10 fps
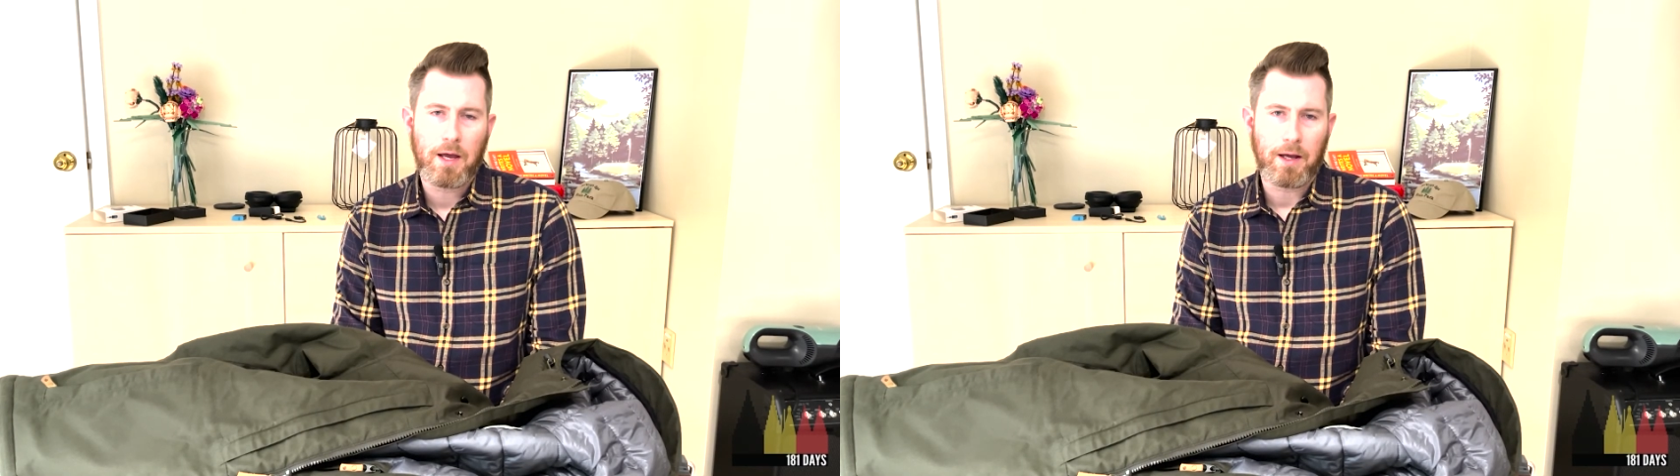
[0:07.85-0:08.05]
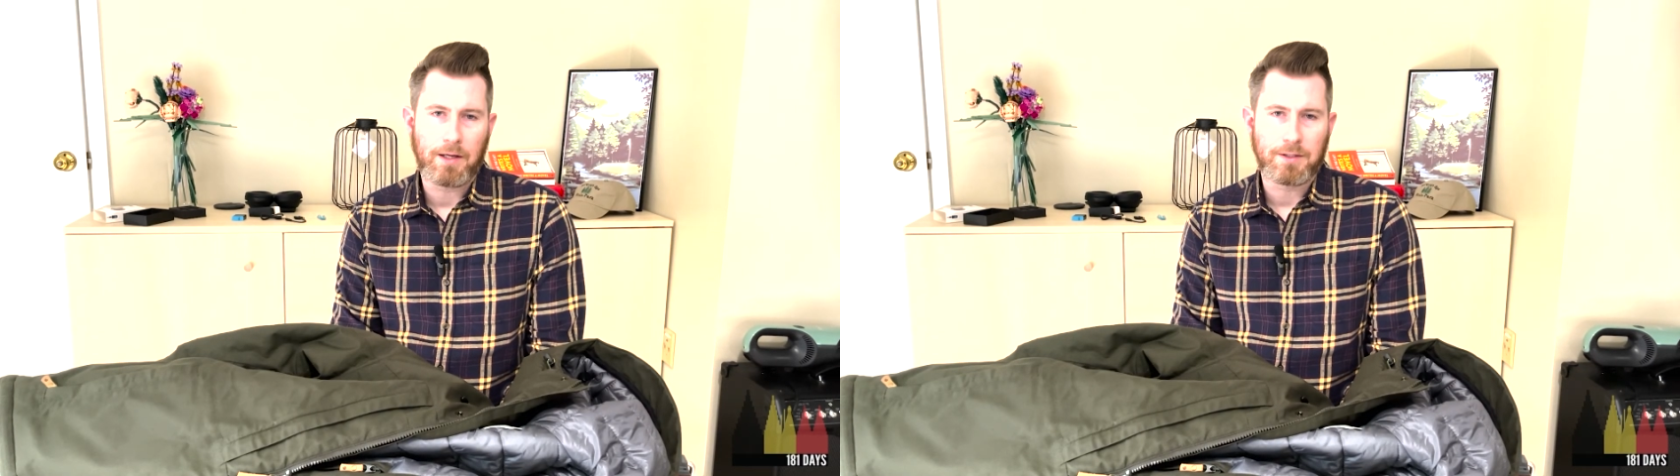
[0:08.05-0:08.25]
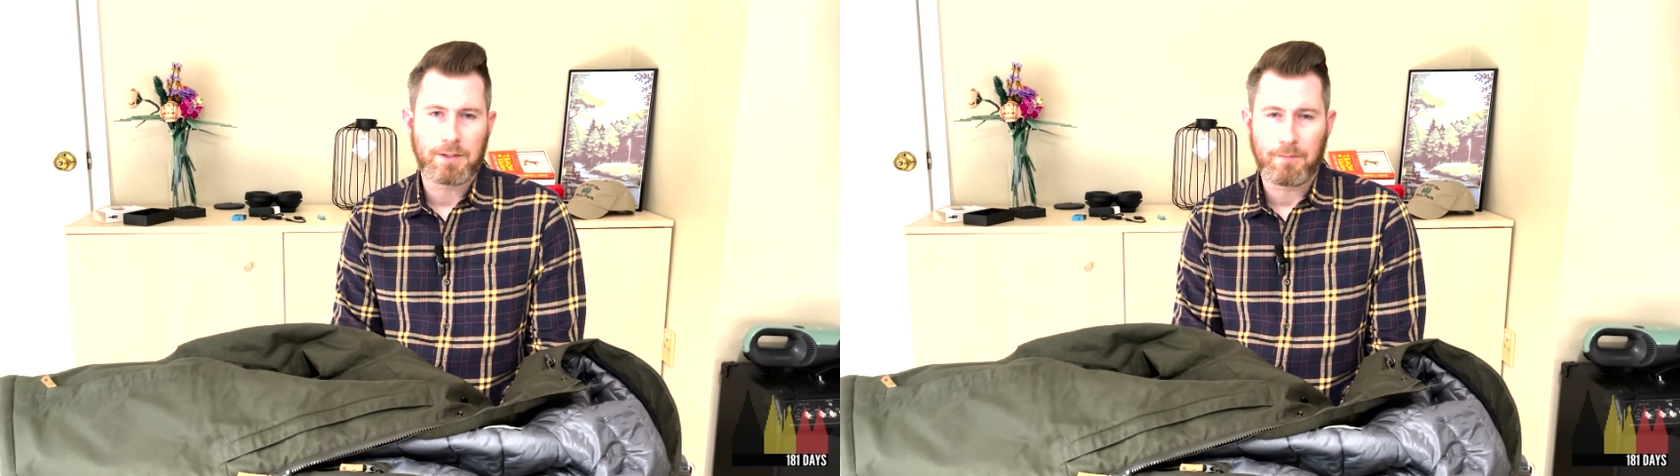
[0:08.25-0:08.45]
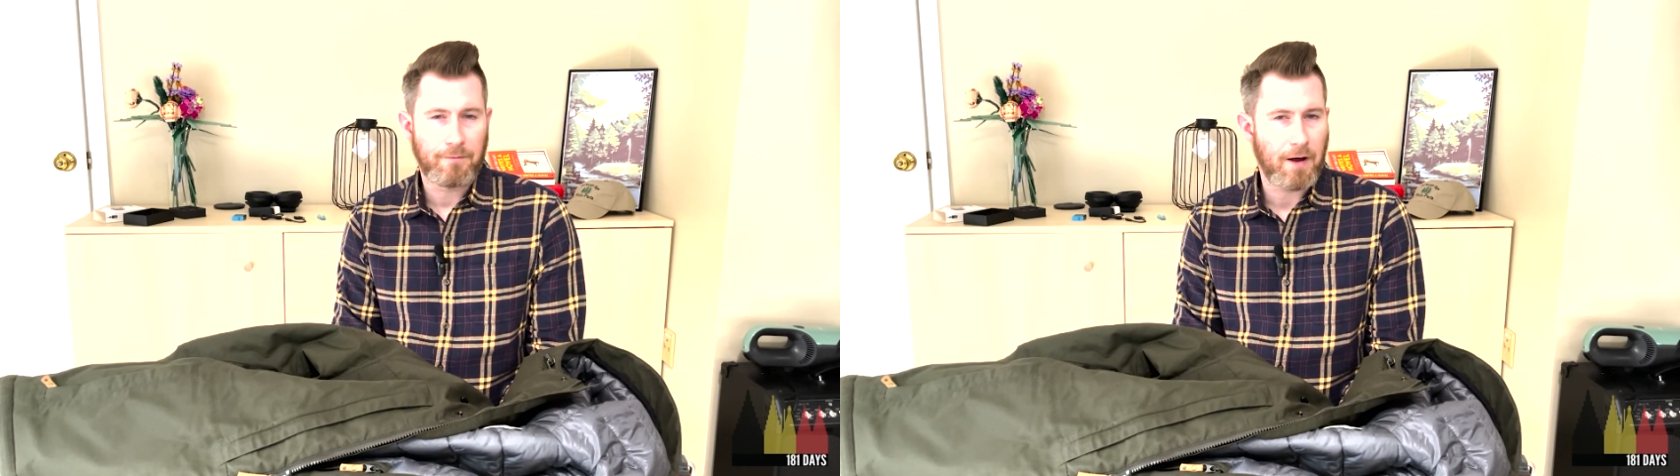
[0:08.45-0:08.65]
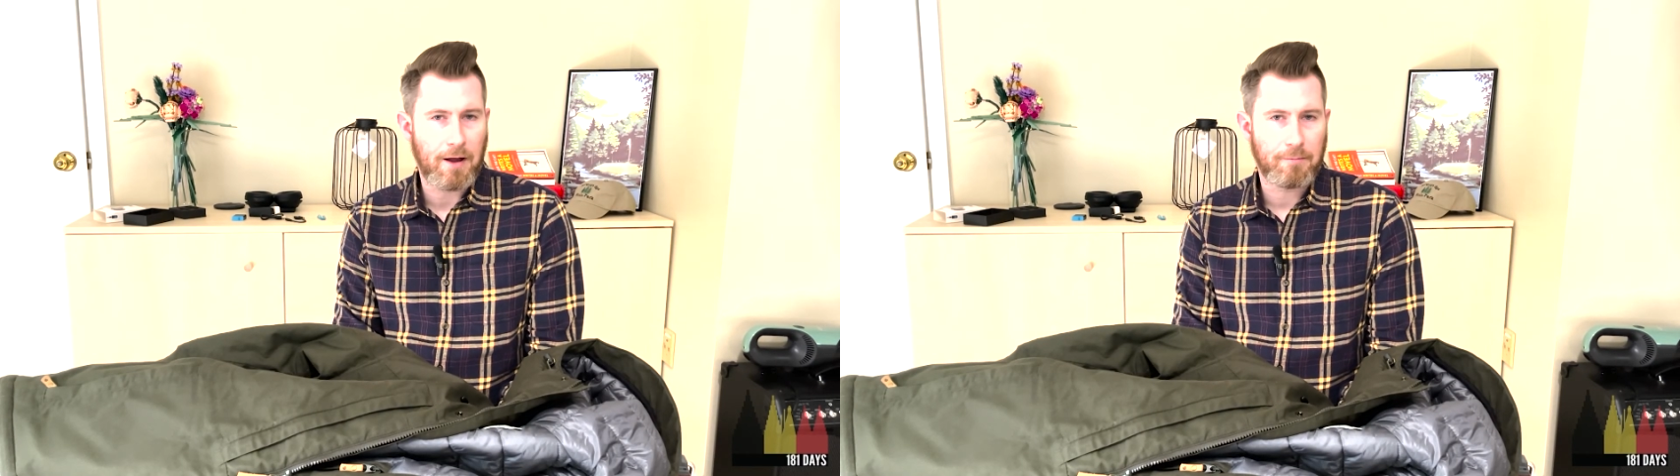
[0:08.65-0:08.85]
and some
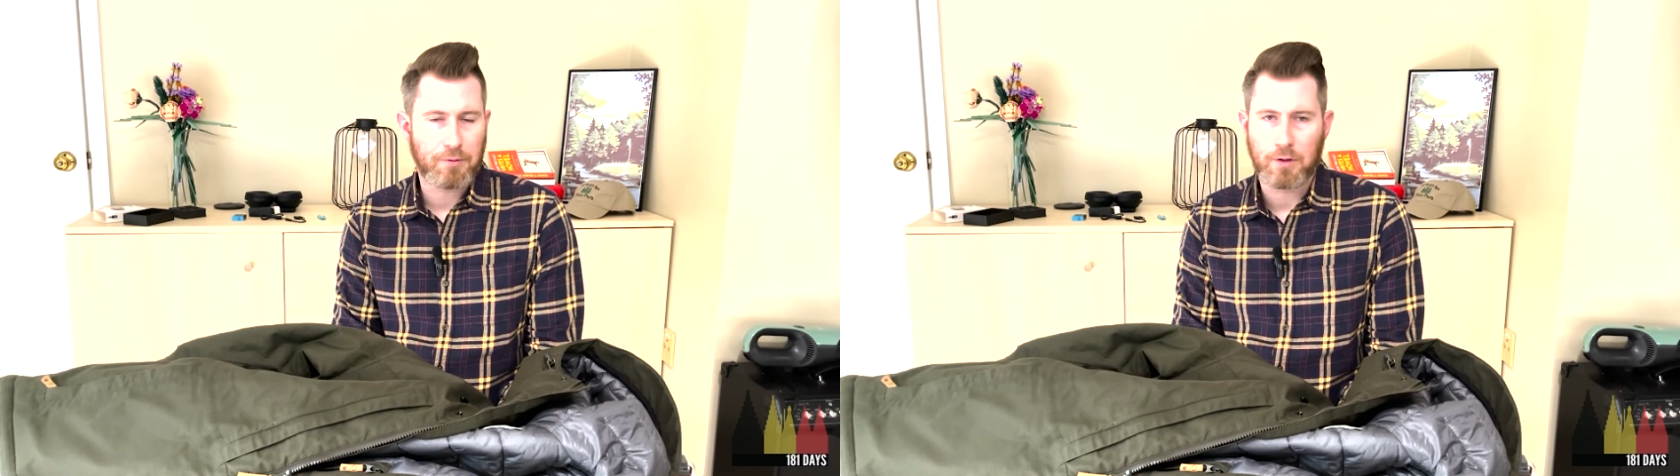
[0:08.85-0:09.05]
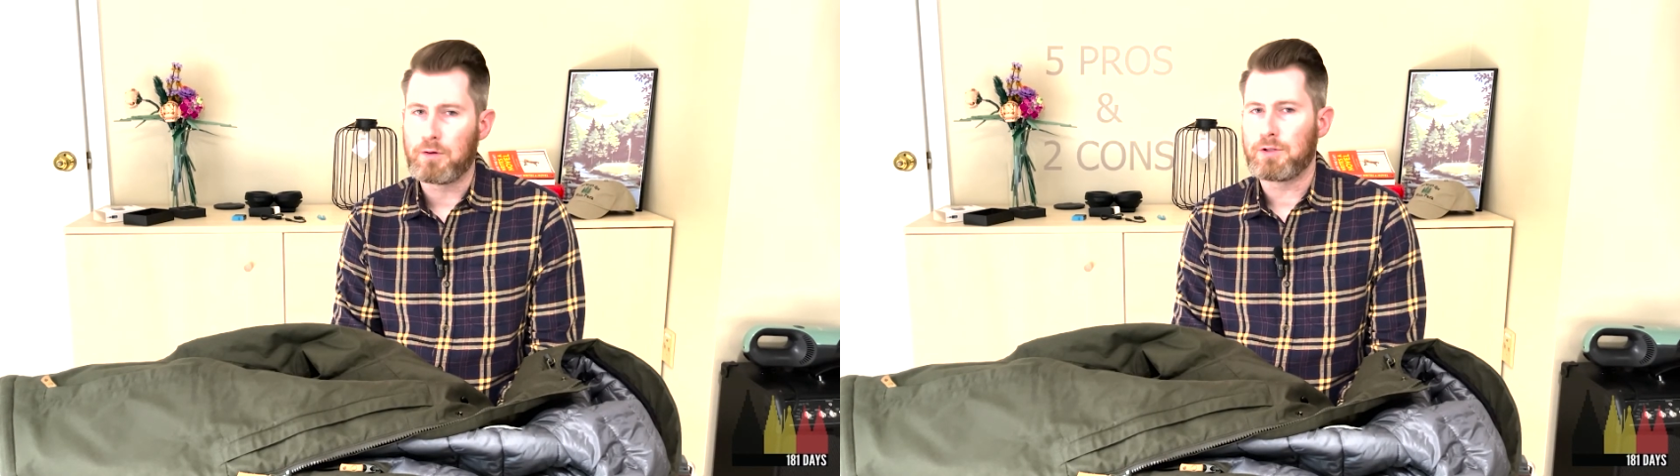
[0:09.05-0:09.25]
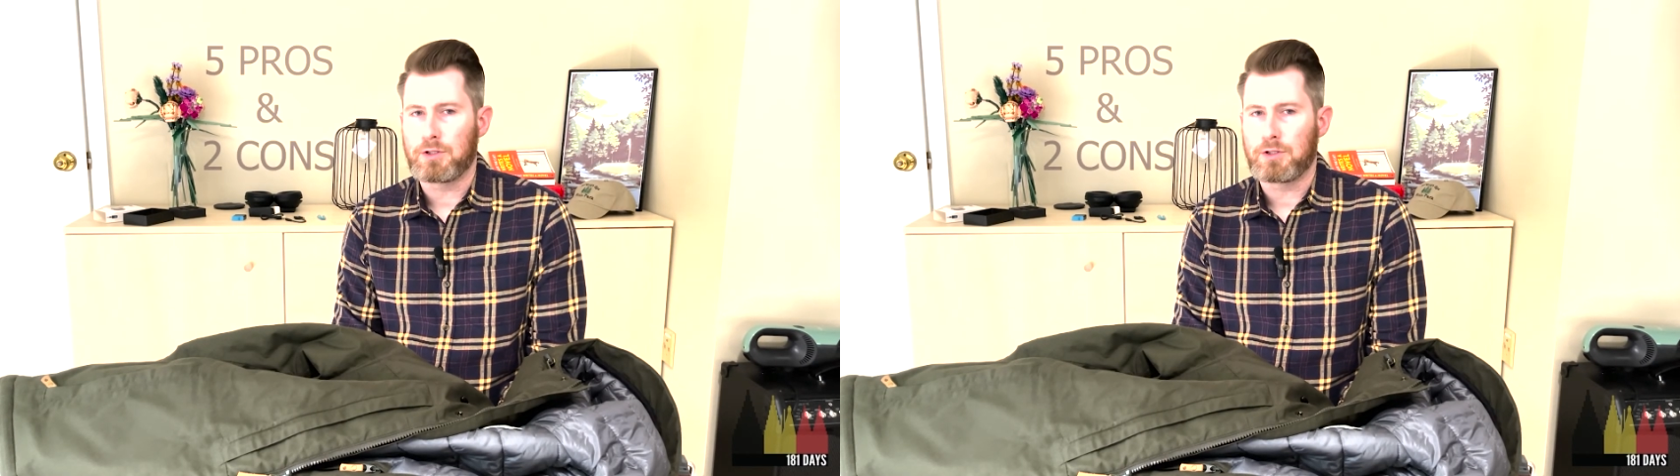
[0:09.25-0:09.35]
5 pros